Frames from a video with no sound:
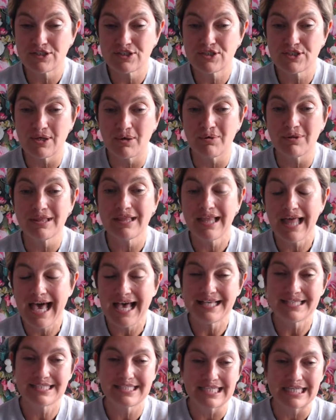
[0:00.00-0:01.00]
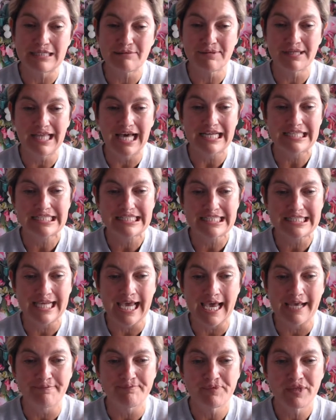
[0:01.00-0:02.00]
So let's deal with that
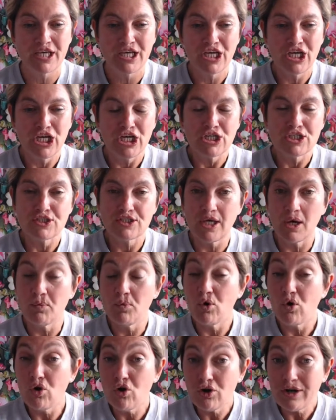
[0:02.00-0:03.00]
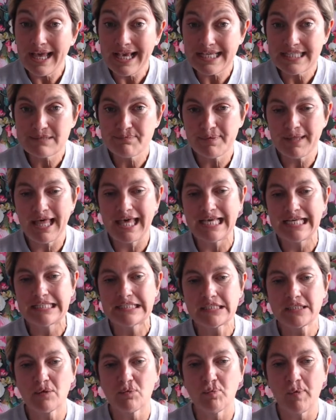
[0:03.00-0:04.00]
today. So
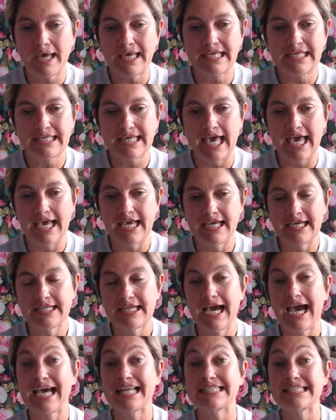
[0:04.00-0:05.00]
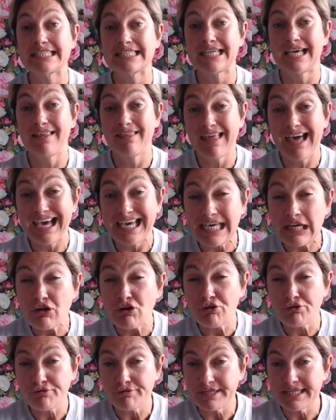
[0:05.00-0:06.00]
unexplained weight gain and that
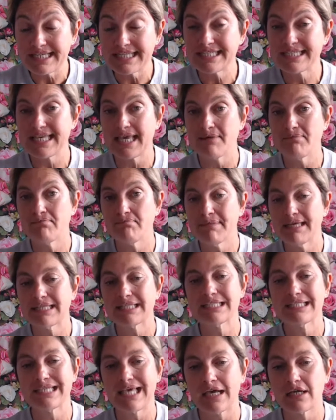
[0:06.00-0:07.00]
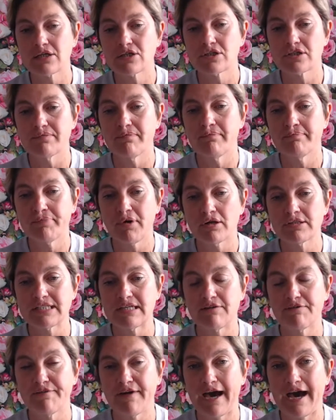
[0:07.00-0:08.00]
increase in midsection body
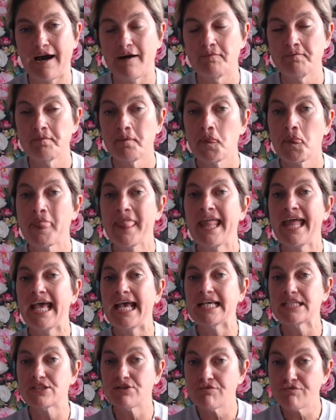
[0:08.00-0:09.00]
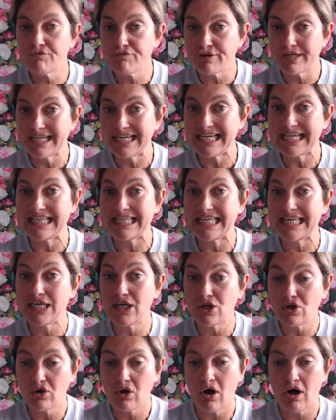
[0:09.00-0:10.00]
fat is a really
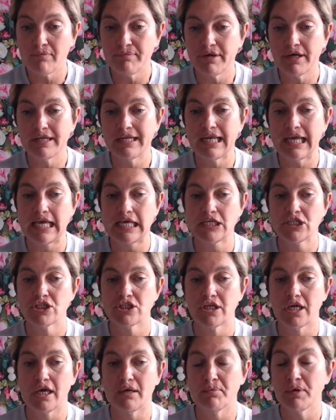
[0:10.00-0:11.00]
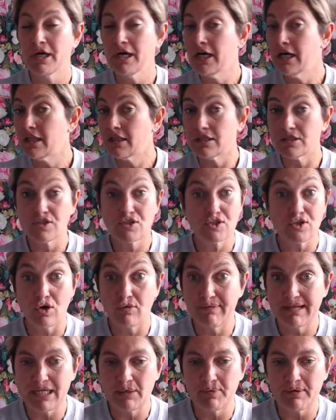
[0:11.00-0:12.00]
common issue that so
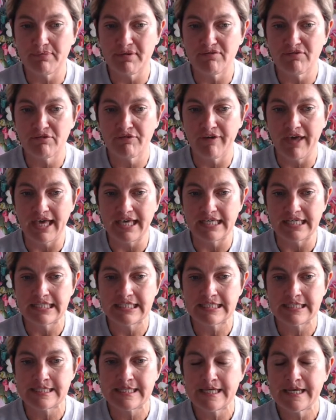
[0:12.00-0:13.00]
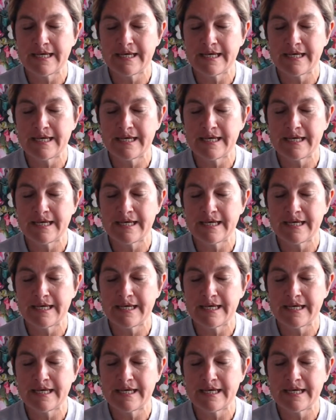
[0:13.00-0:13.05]
many women face.